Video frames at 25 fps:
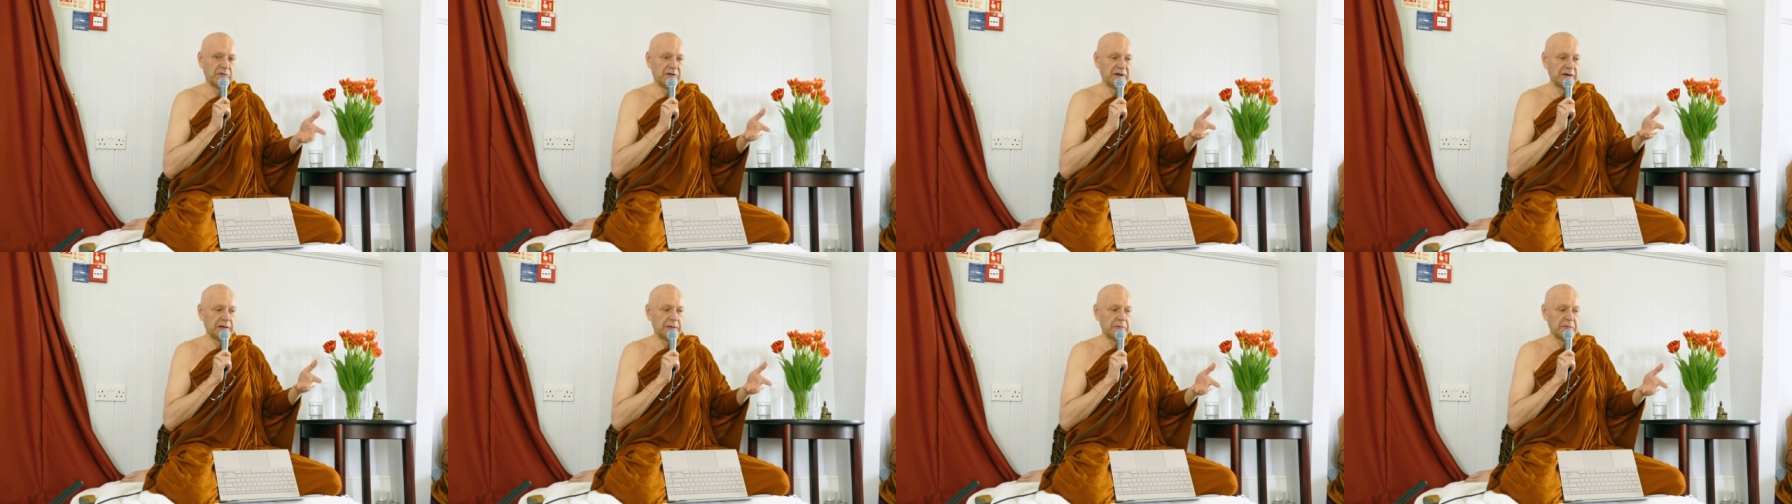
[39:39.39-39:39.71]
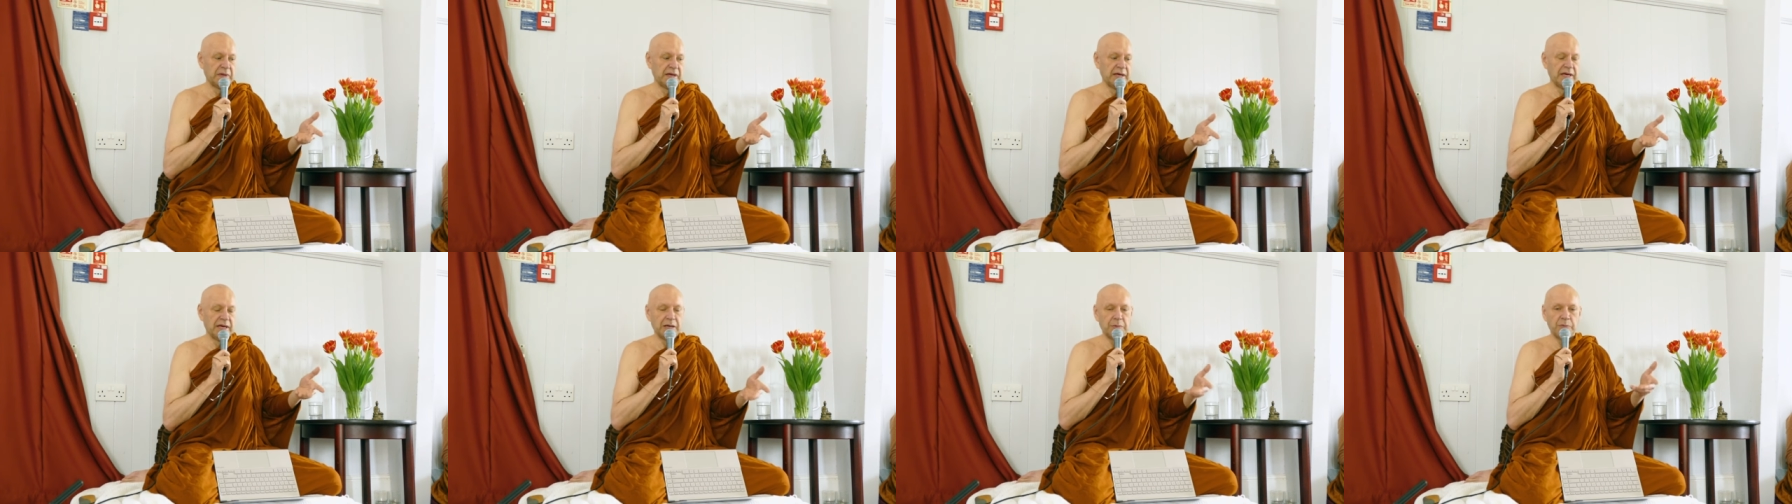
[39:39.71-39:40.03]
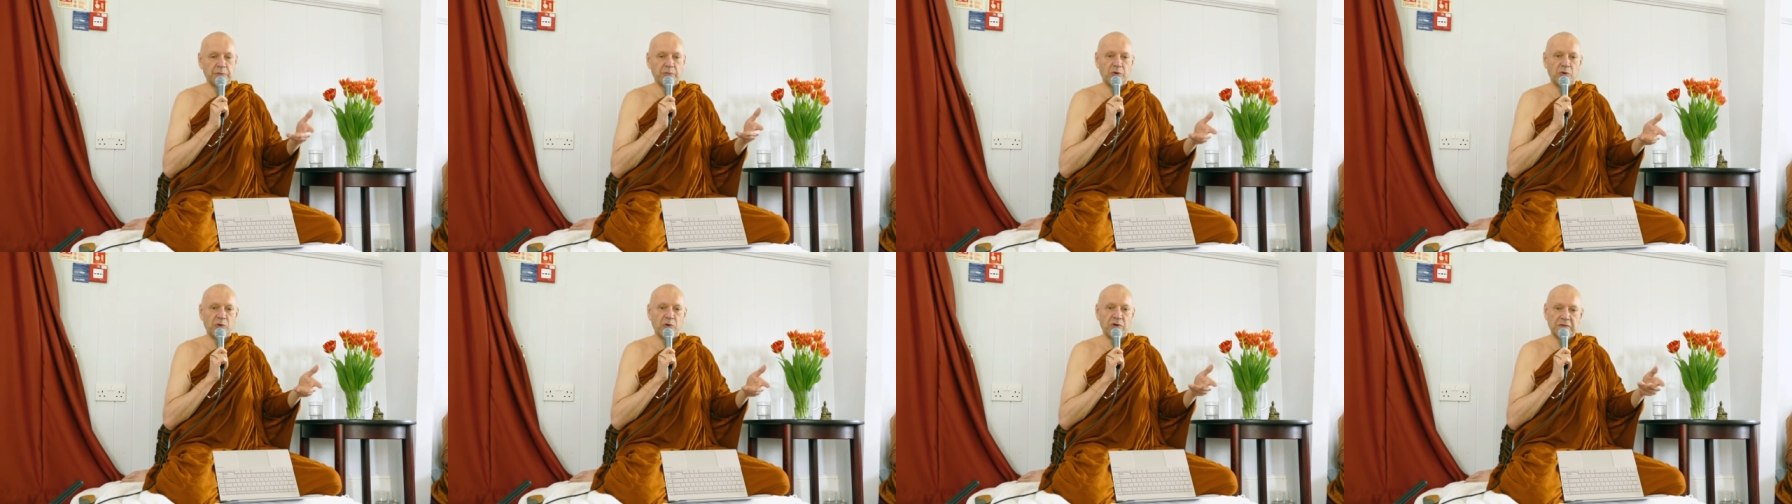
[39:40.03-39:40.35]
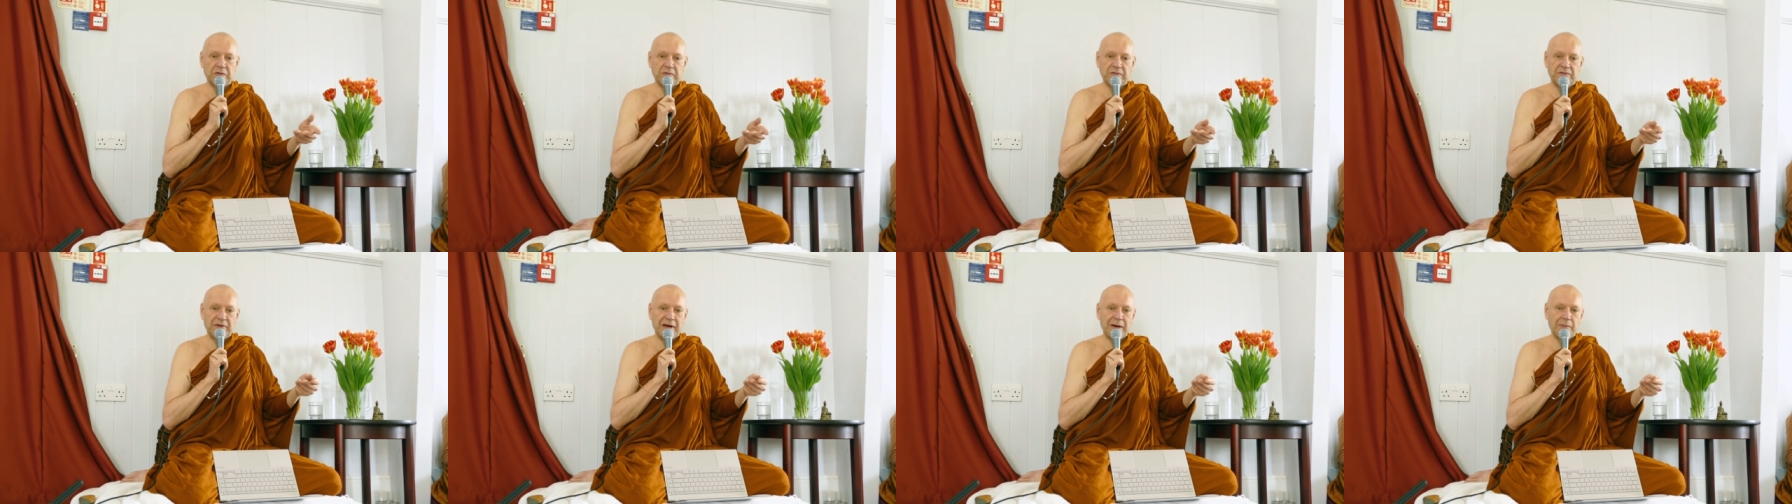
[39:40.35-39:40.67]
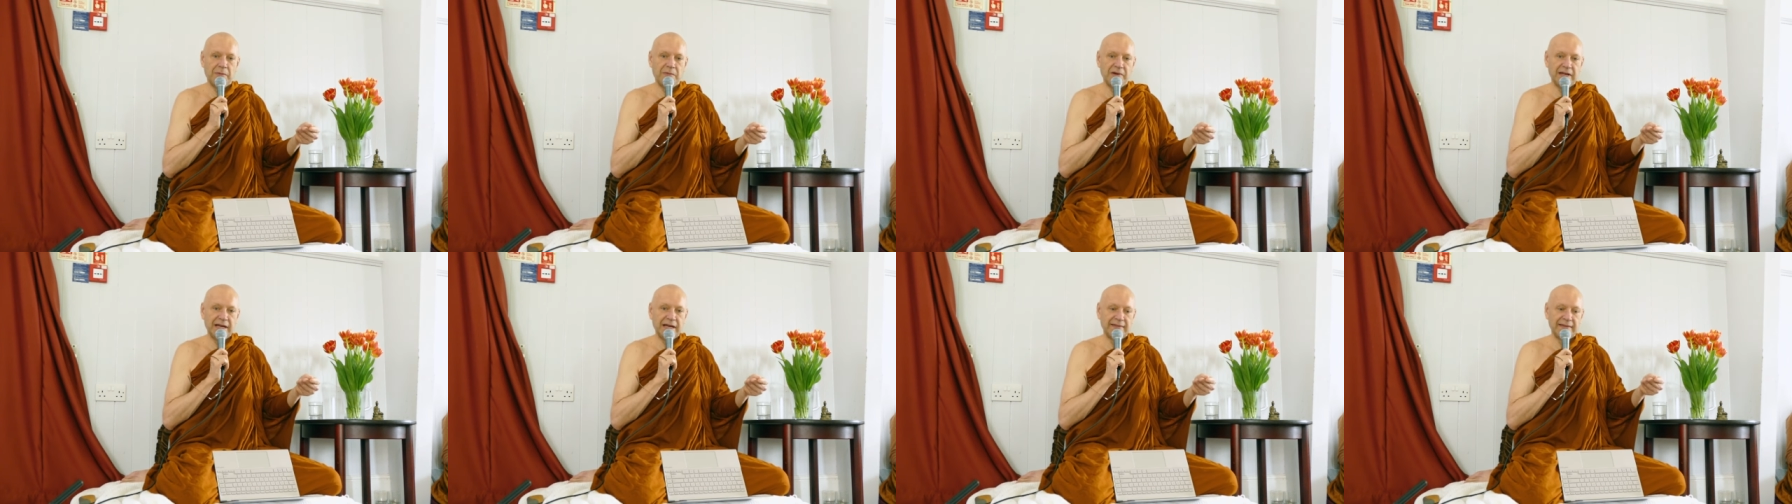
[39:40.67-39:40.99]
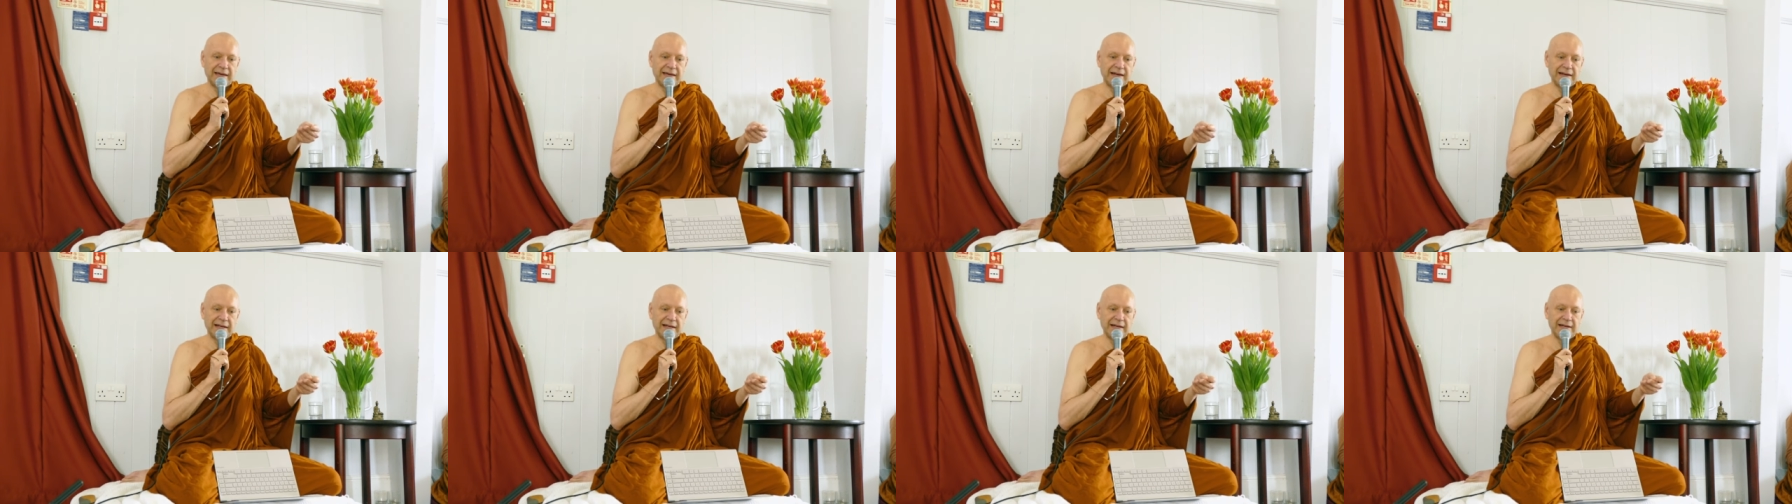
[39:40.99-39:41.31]
very important family in
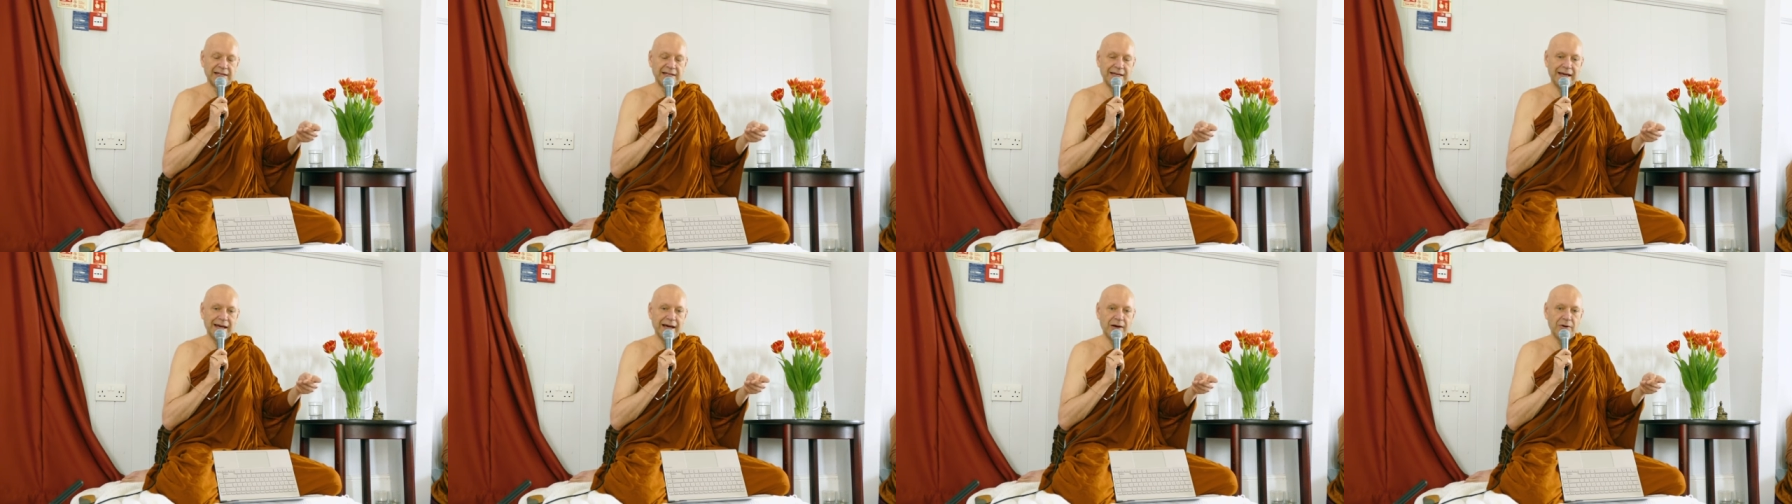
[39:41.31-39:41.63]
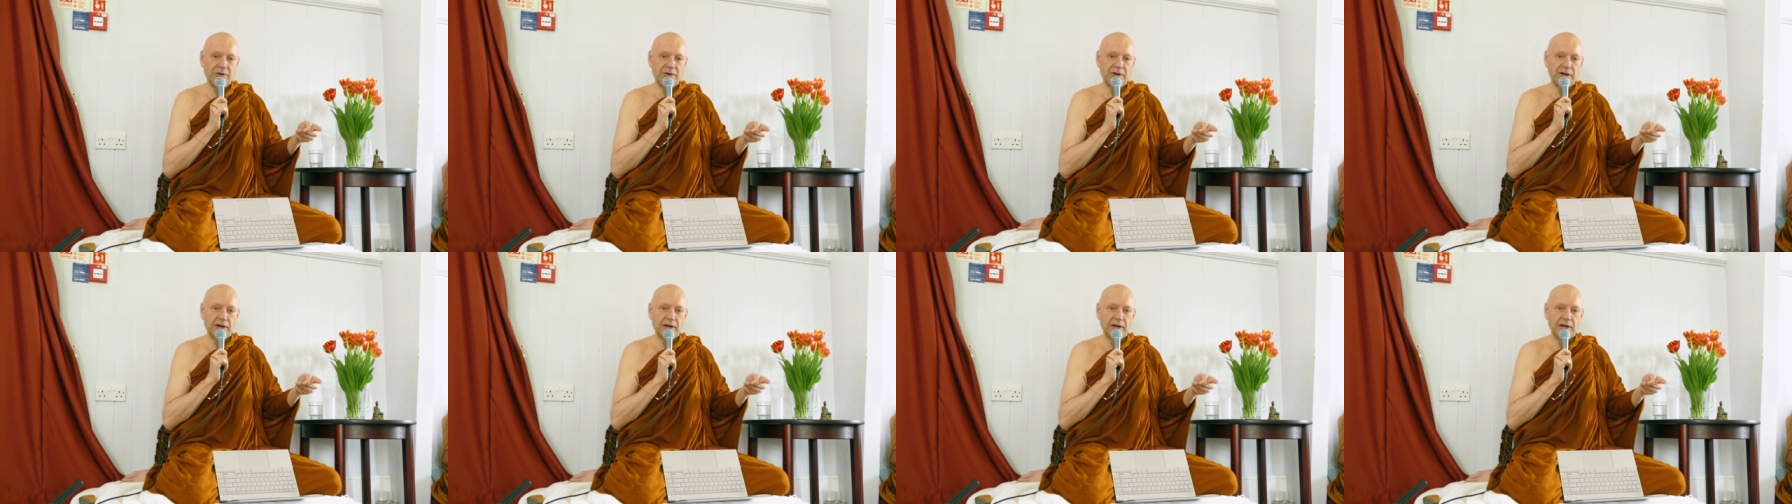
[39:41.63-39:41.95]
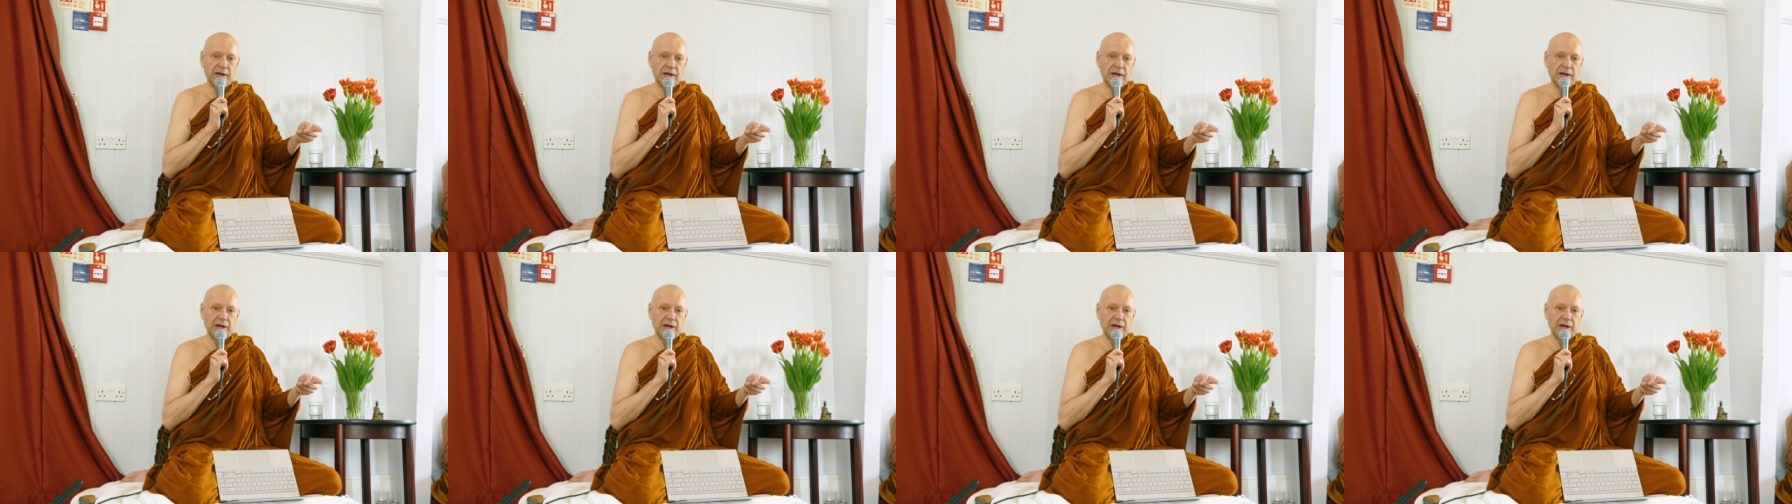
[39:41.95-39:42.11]
that little town.